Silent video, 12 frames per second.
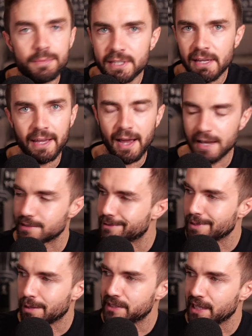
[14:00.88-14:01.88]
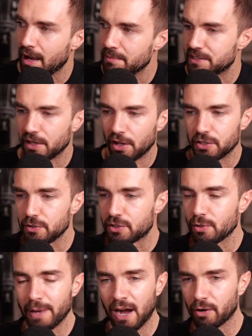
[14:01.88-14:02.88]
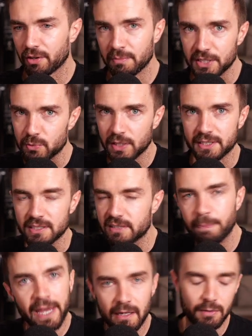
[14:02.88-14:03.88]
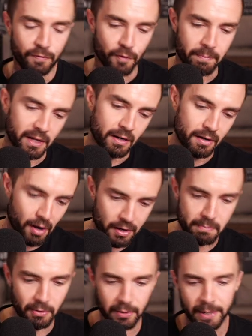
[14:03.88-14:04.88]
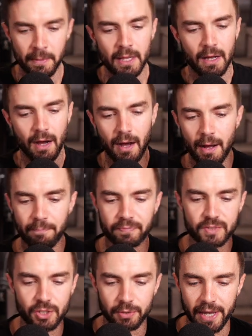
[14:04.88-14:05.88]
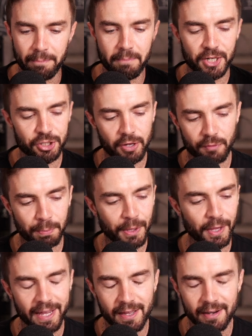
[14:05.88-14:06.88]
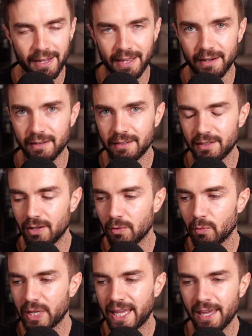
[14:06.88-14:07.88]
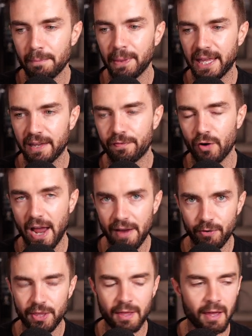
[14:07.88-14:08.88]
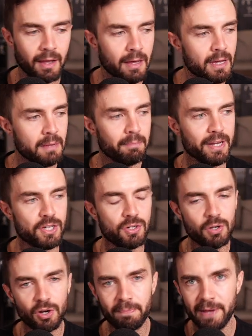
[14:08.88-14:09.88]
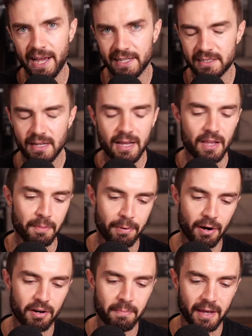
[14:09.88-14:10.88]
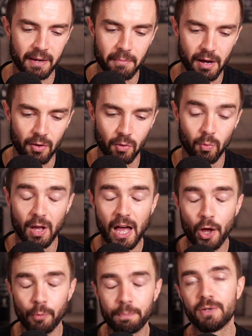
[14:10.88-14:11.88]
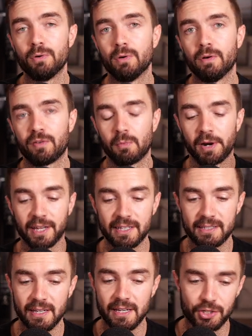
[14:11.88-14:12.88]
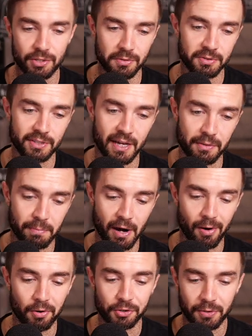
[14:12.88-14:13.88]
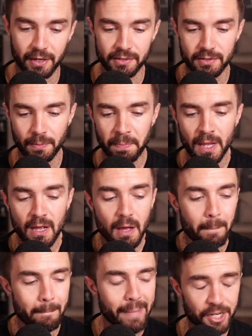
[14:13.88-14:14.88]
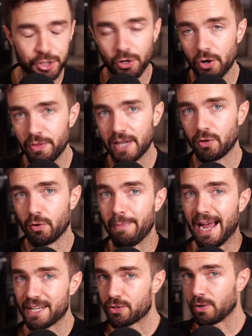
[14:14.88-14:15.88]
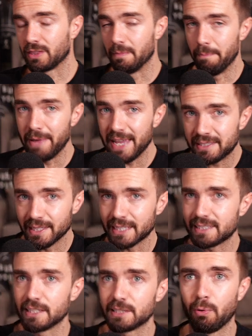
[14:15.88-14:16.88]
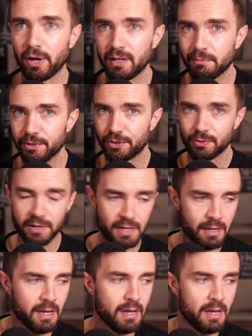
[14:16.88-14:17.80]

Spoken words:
I'm saying, guys? Sometimes, YouTube algorithm just wants to spank you for being a naughty boy. So yeah, make sure you have a plan. And, we can't plan for everything, but do your best. And the print-on-demand model will help you from running into issues that the prior owners ran into. Make sure that you're mastering the basics. That's point number 3.